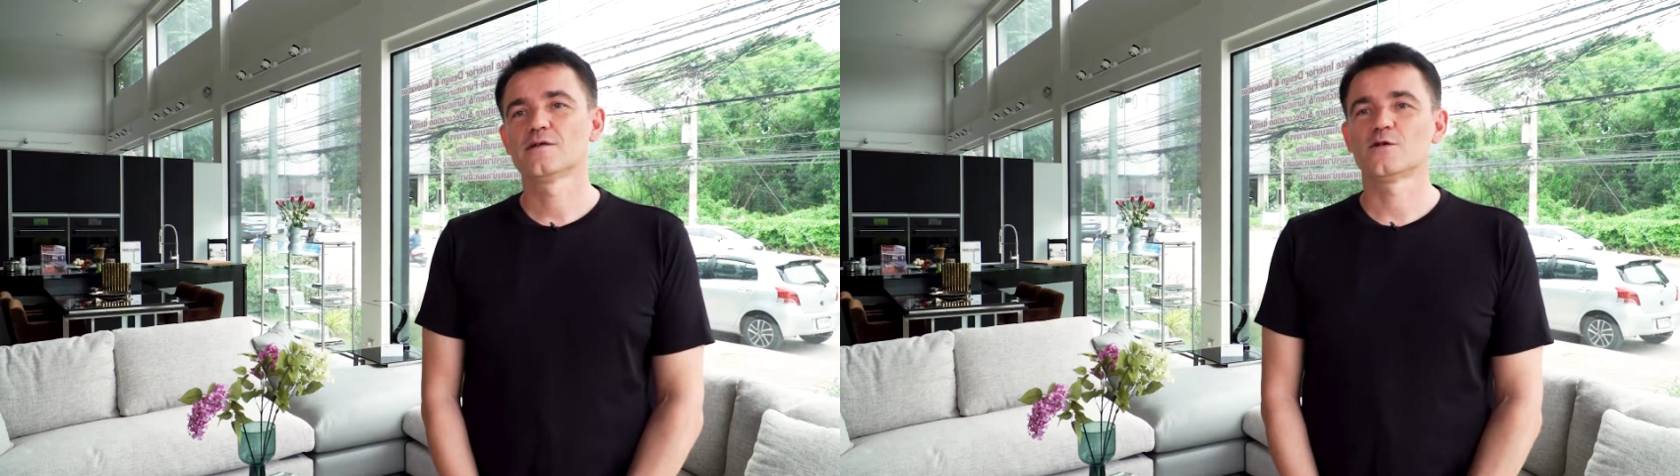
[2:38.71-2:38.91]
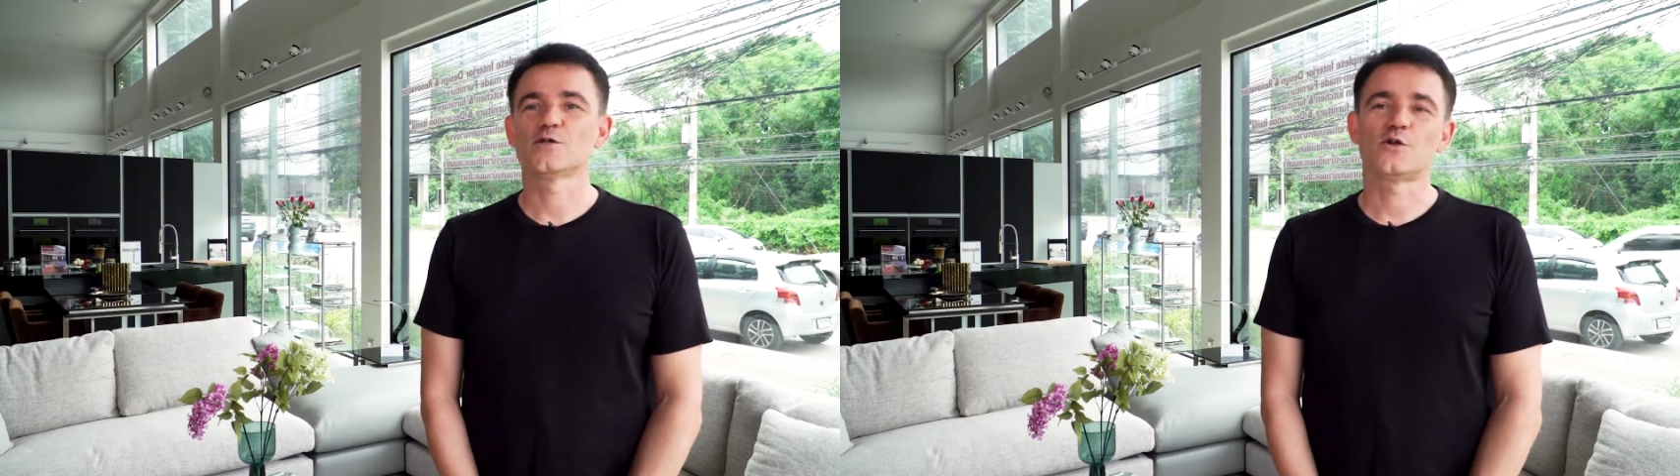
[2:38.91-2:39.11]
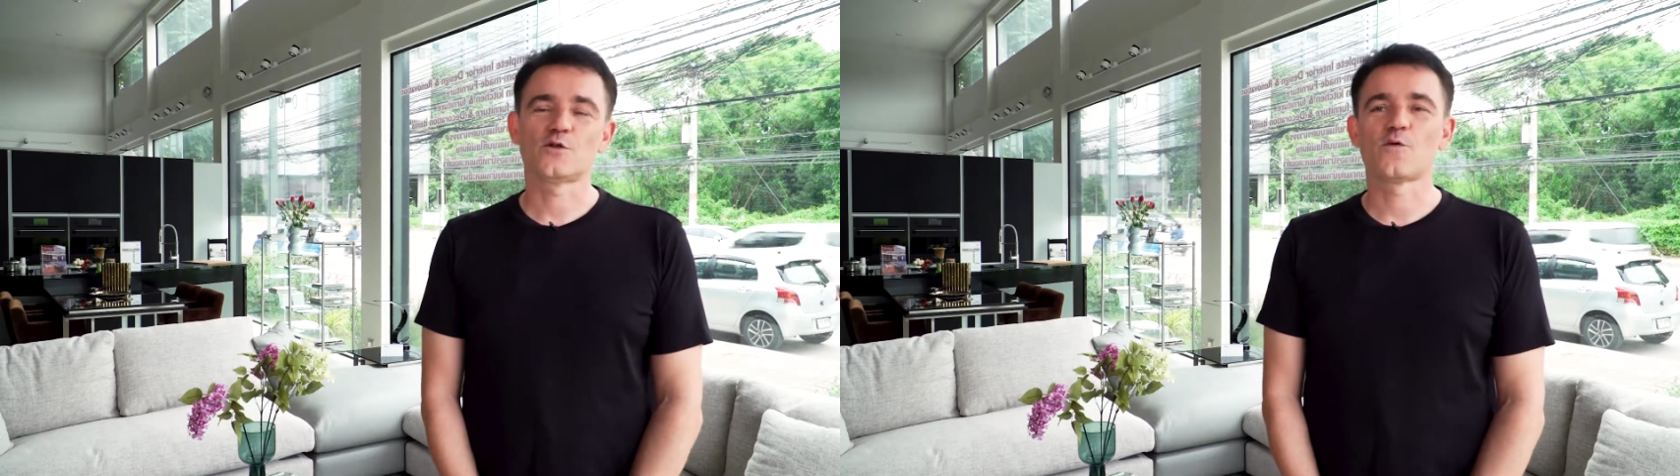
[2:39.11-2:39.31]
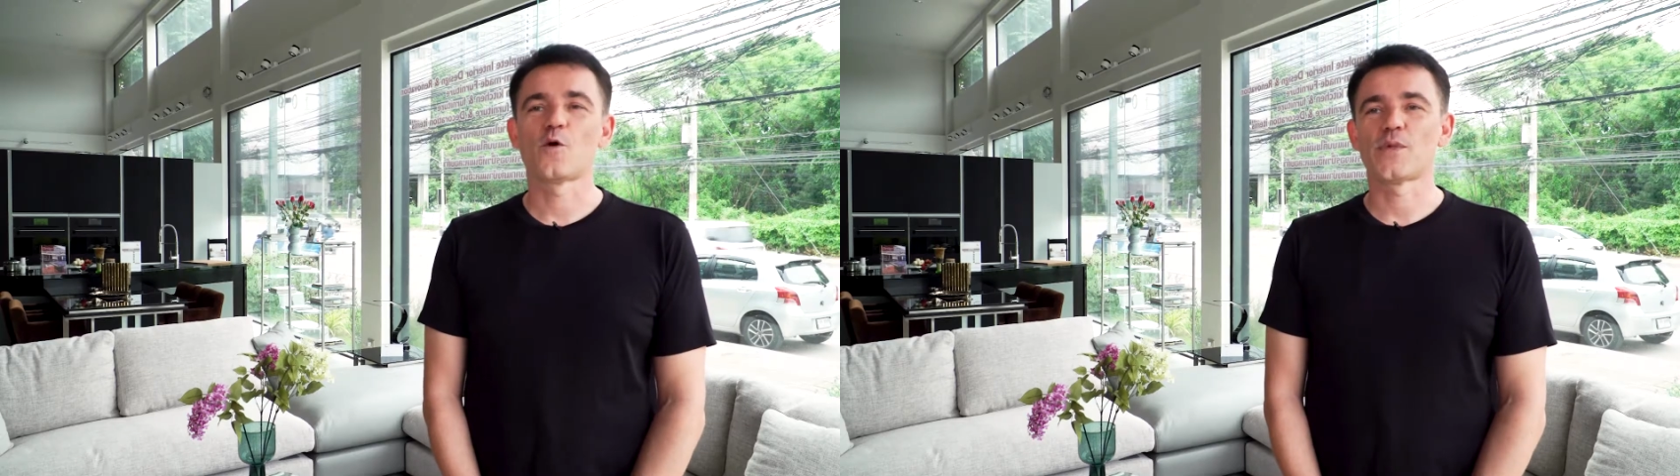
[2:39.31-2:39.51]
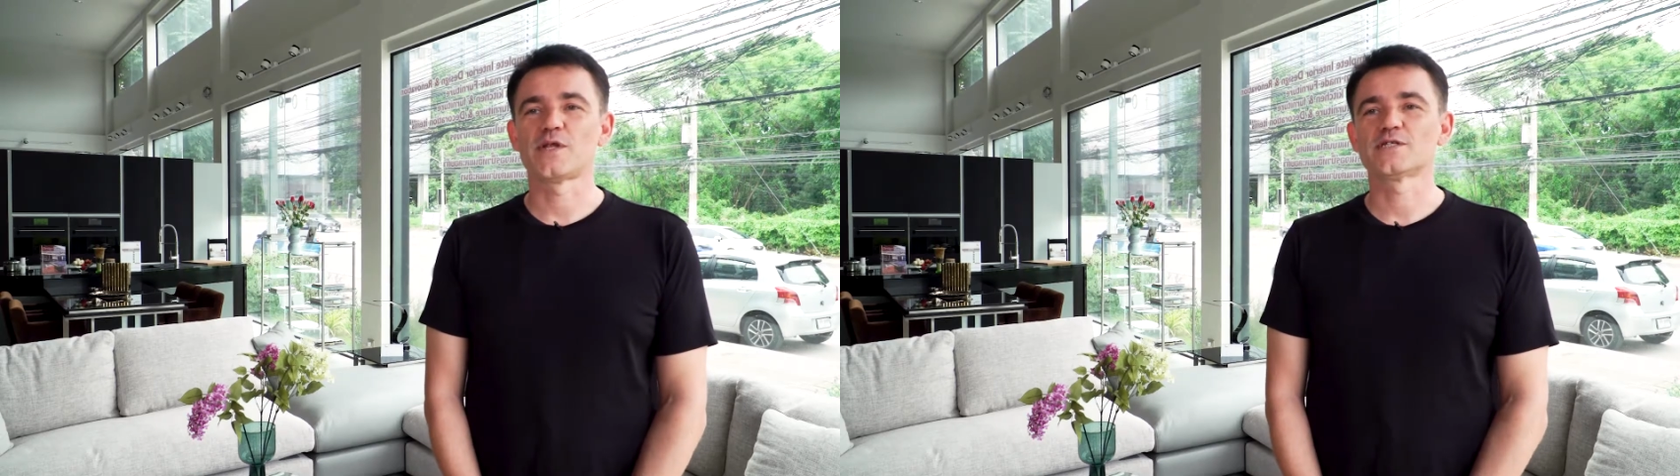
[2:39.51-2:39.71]
Not a lot of
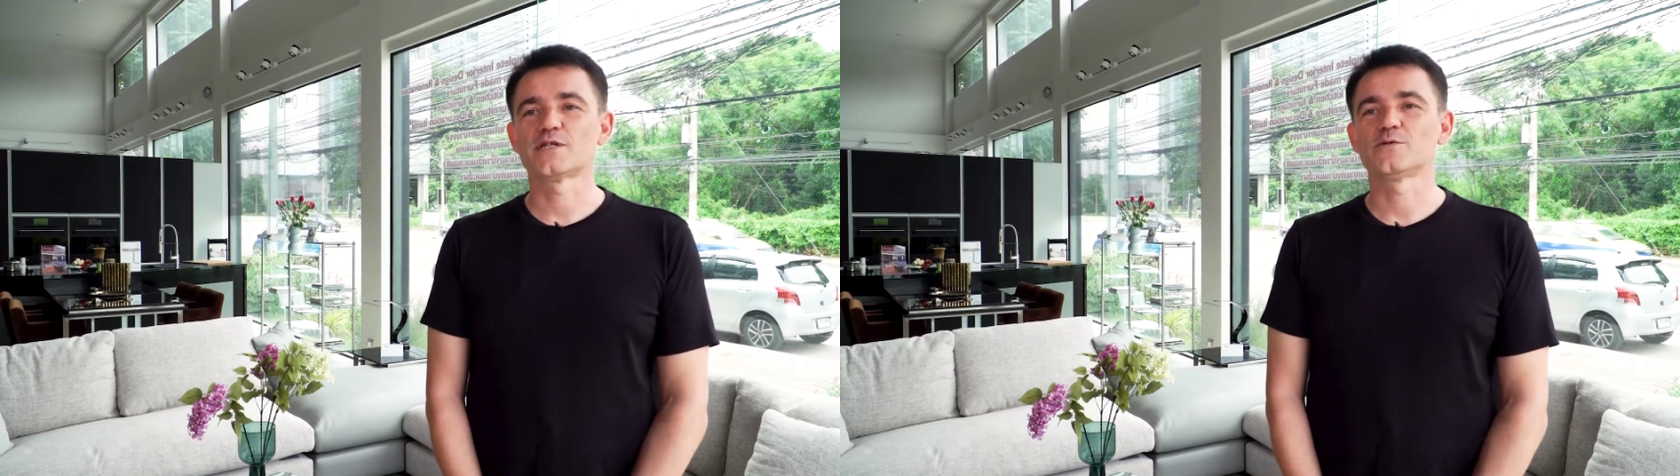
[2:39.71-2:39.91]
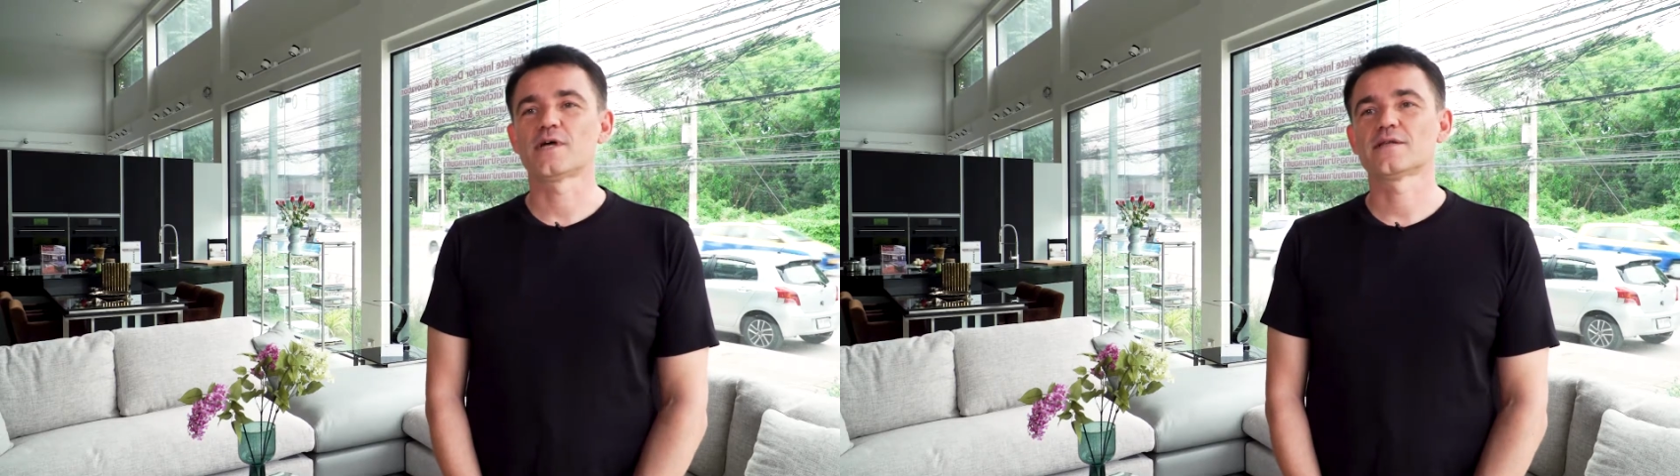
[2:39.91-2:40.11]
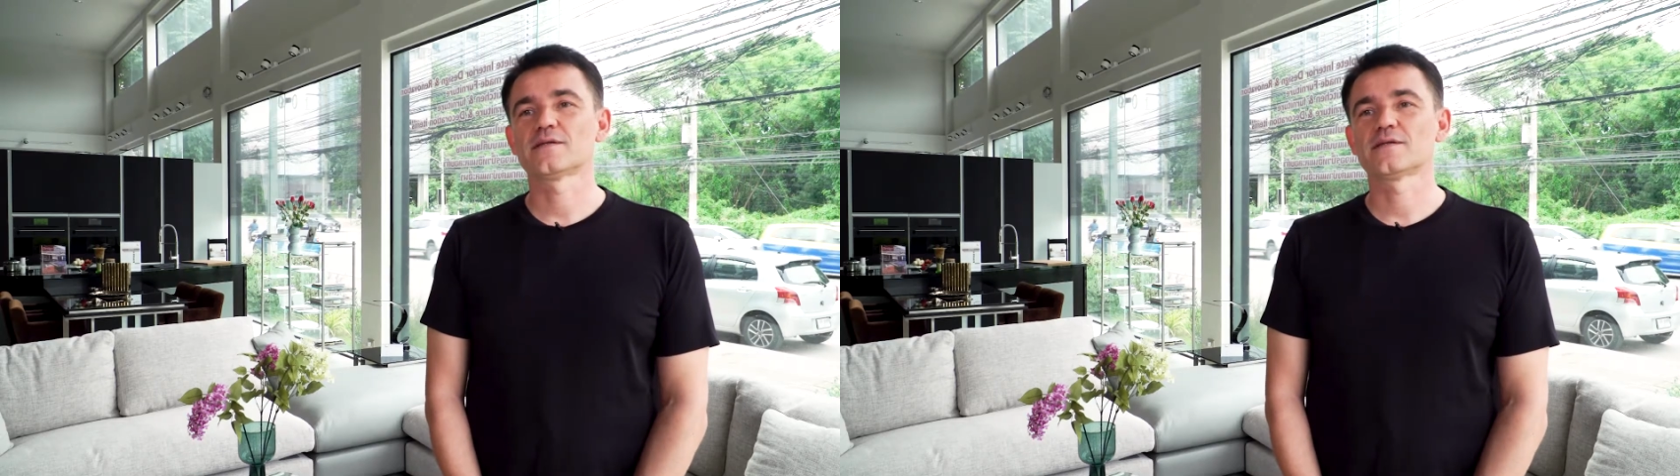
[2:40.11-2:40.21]
companies can do that.